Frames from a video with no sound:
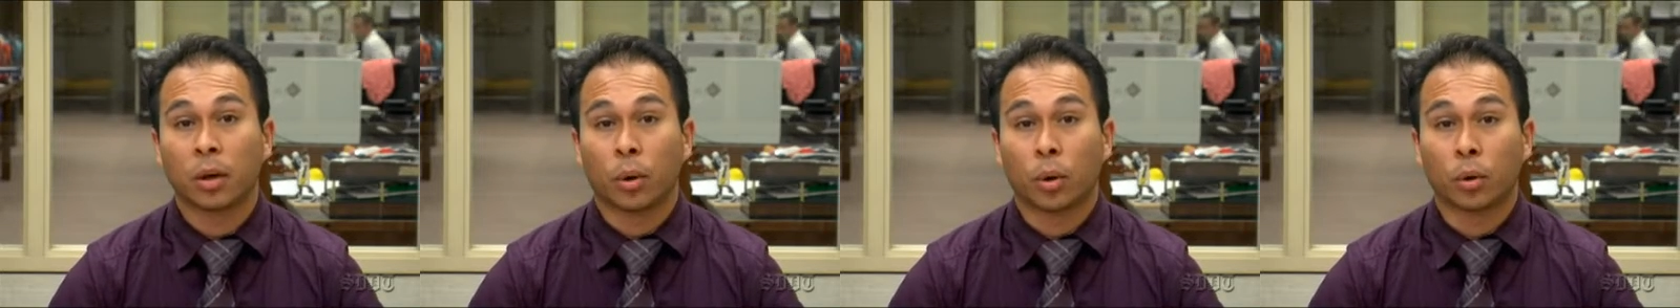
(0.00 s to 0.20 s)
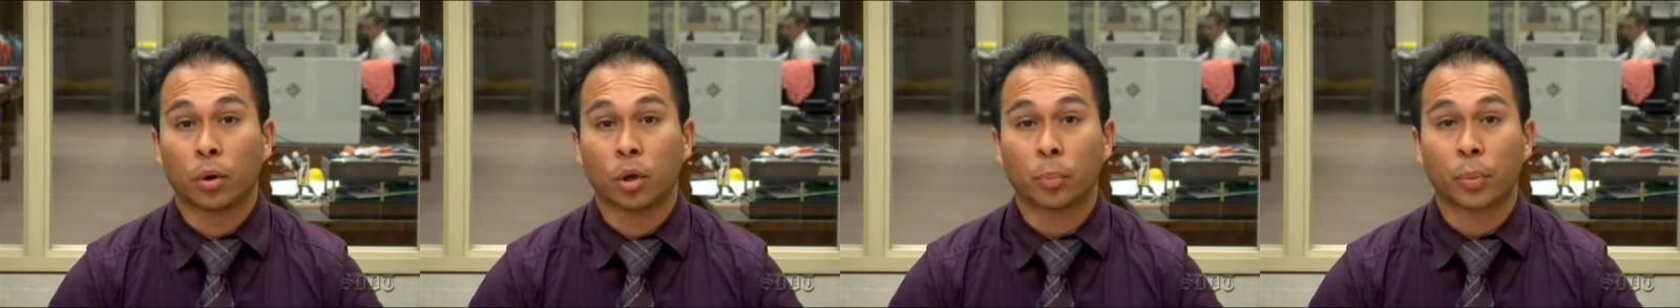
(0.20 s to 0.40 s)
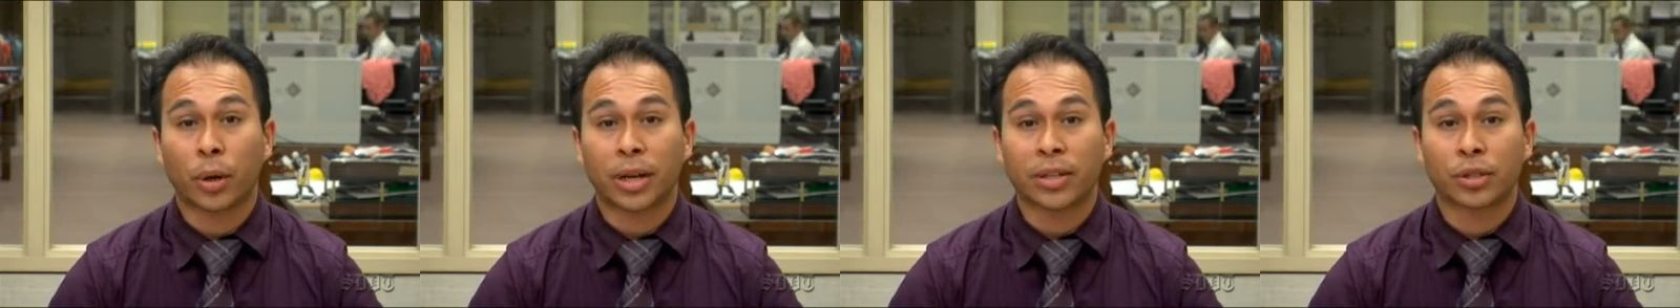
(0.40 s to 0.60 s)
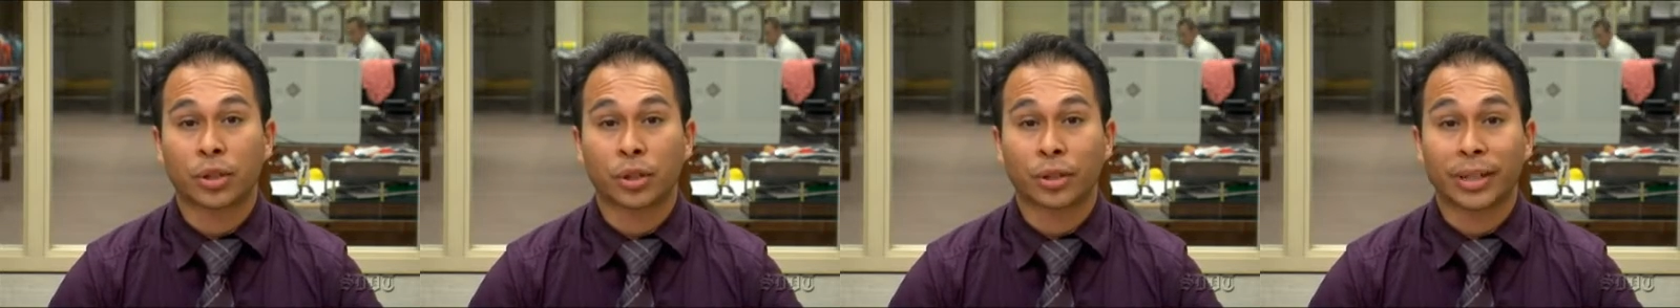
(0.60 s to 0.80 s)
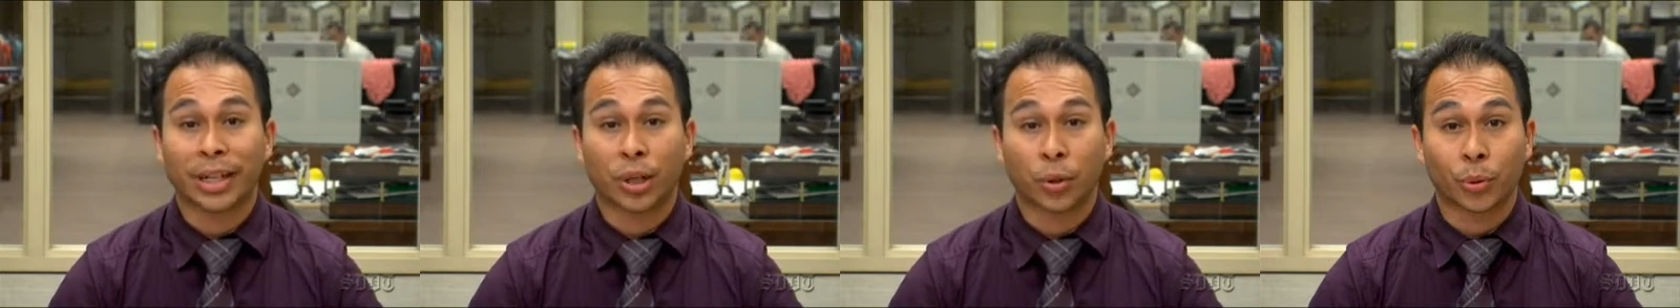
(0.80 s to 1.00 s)
Oil prices
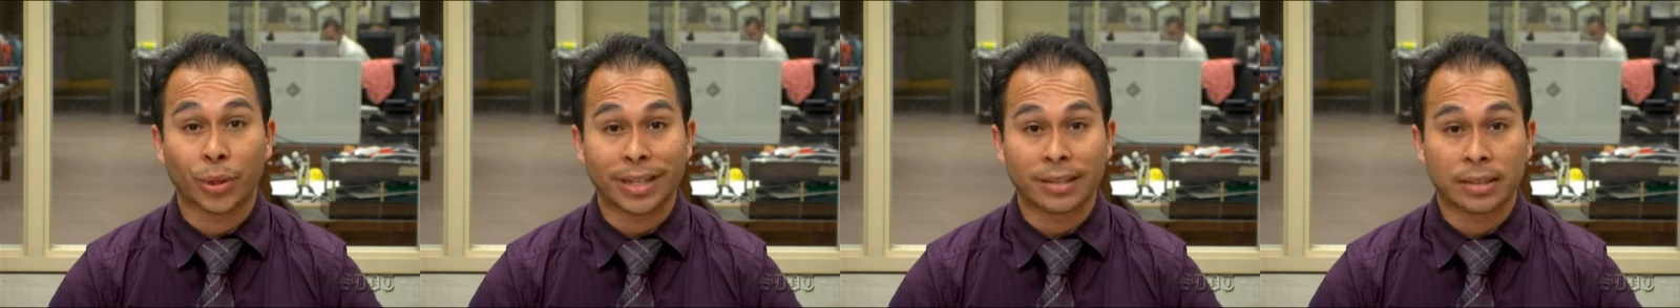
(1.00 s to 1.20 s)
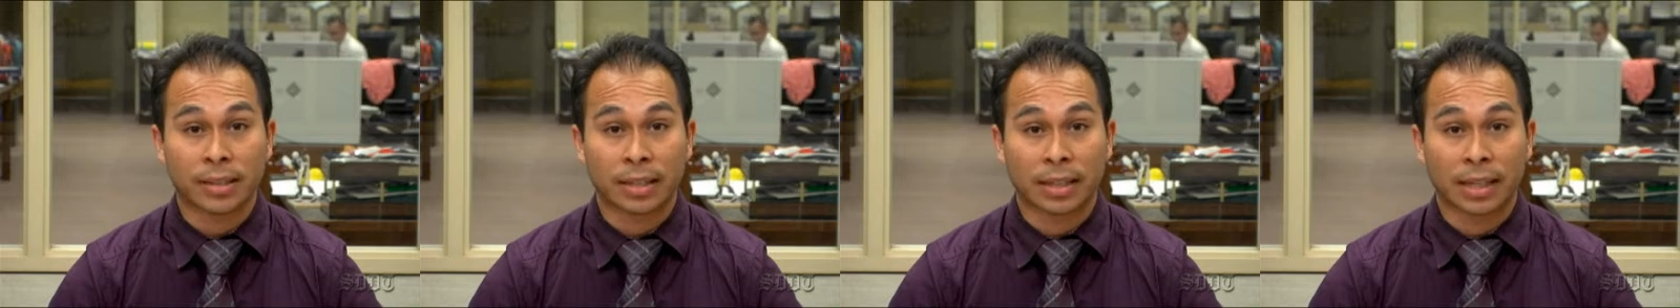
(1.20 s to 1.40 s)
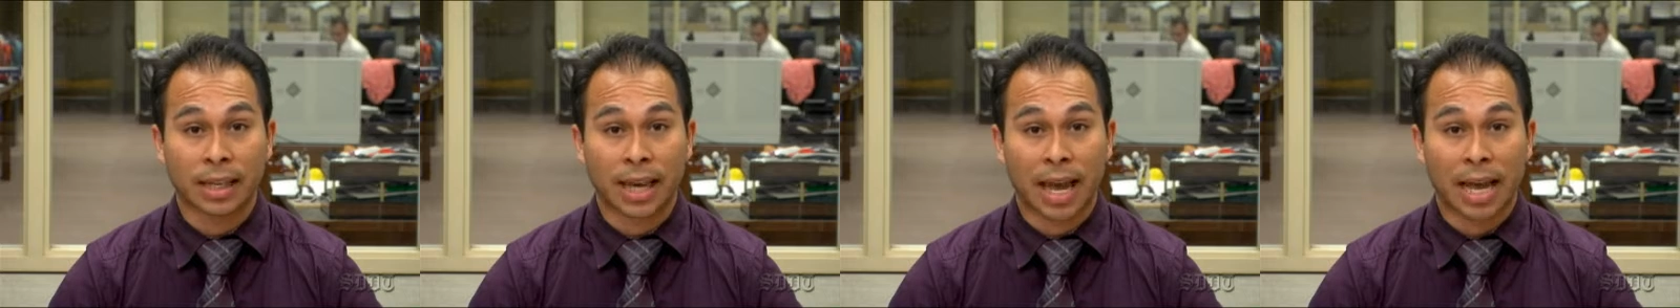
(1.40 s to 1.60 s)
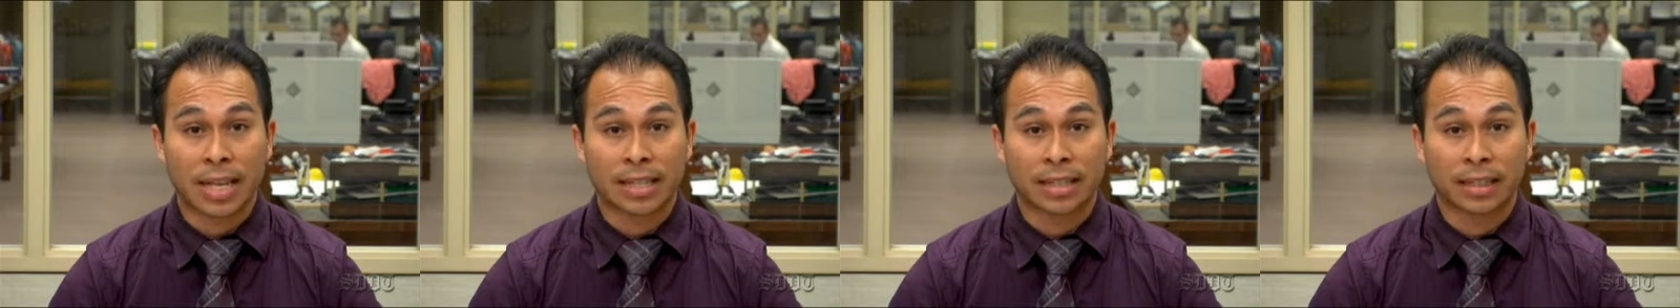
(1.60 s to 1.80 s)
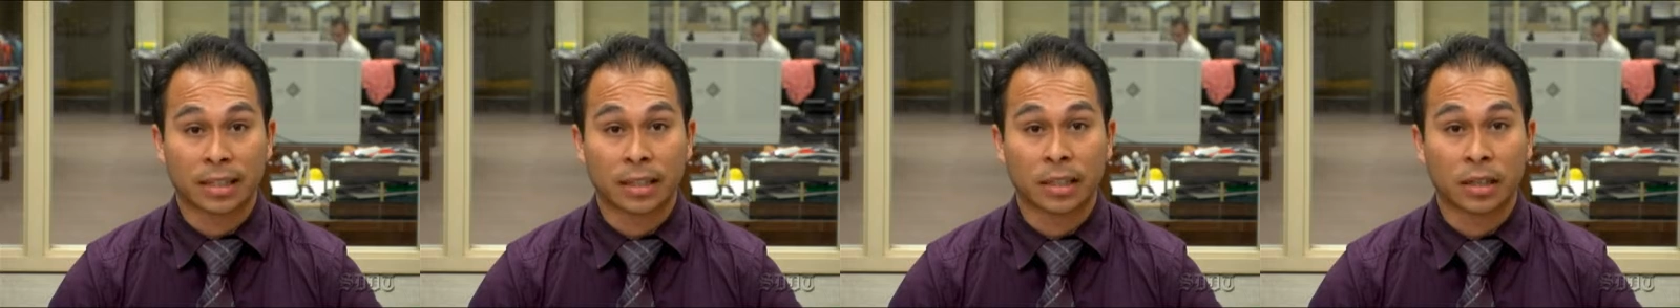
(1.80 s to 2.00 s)
are increasing
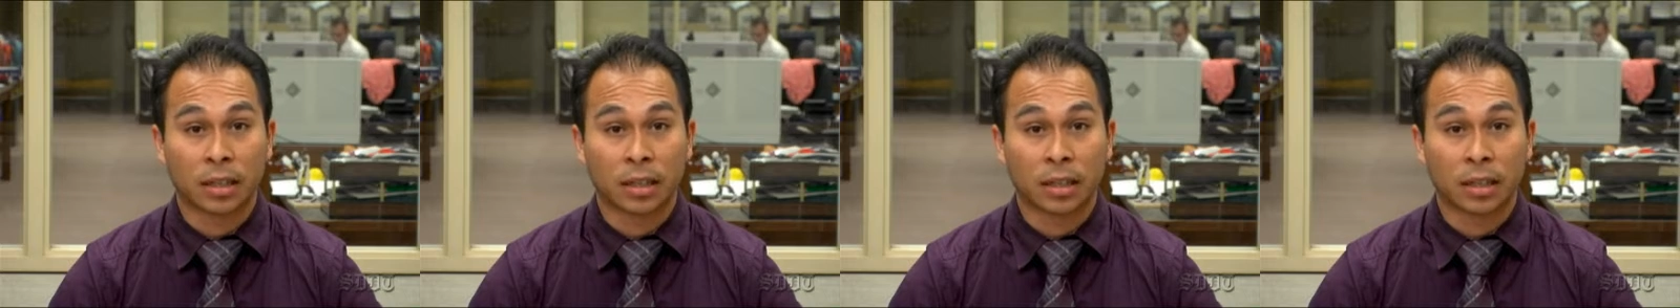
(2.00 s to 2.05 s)
as